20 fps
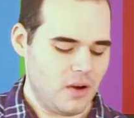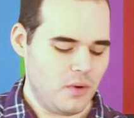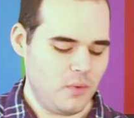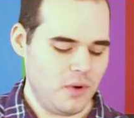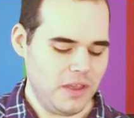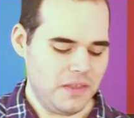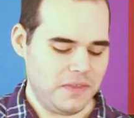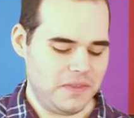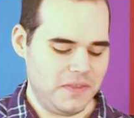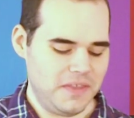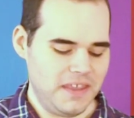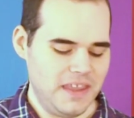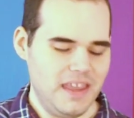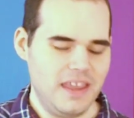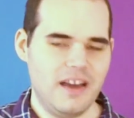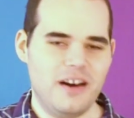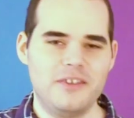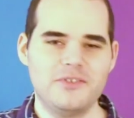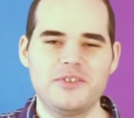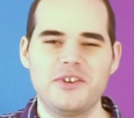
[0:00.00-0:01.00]
with
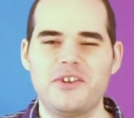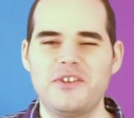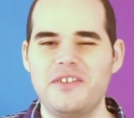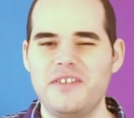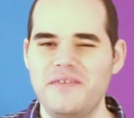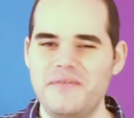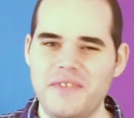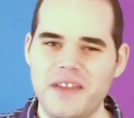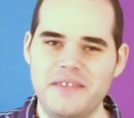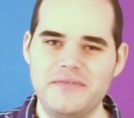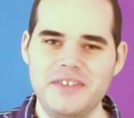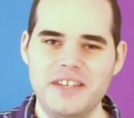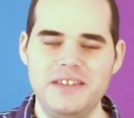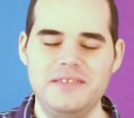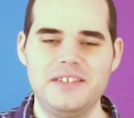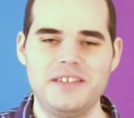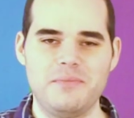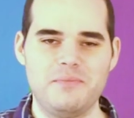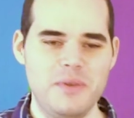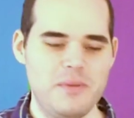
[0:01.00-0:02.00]
the alternative that I've
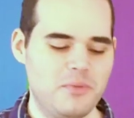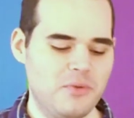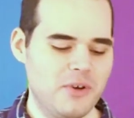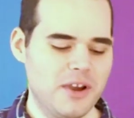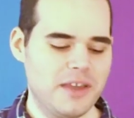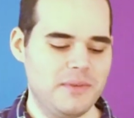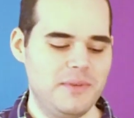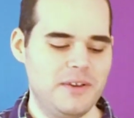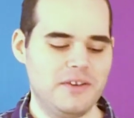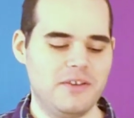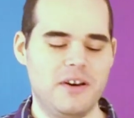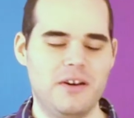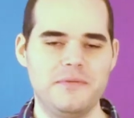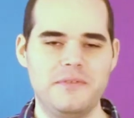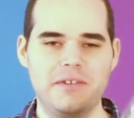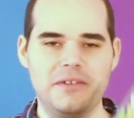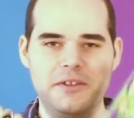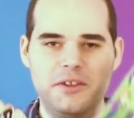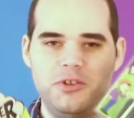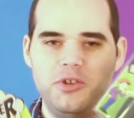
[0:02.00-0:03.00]
seen some people recommend
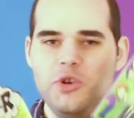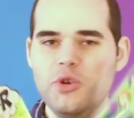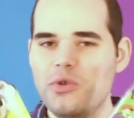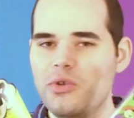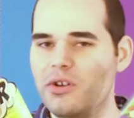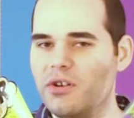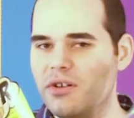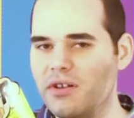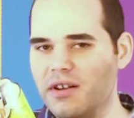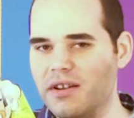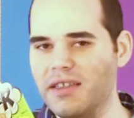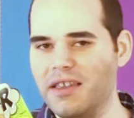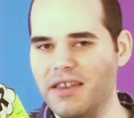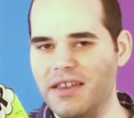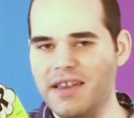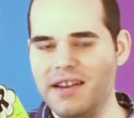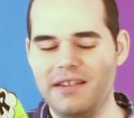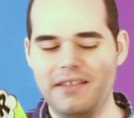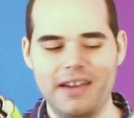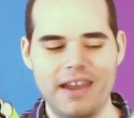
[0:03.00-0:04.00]
called the Tooter that you
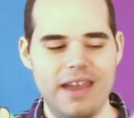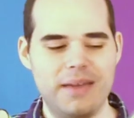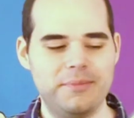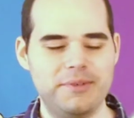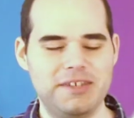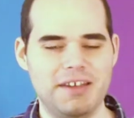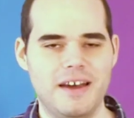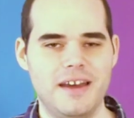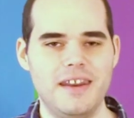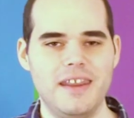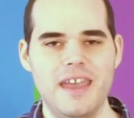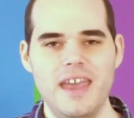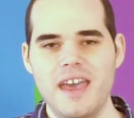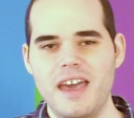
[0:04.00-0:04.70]
can get on Amazon.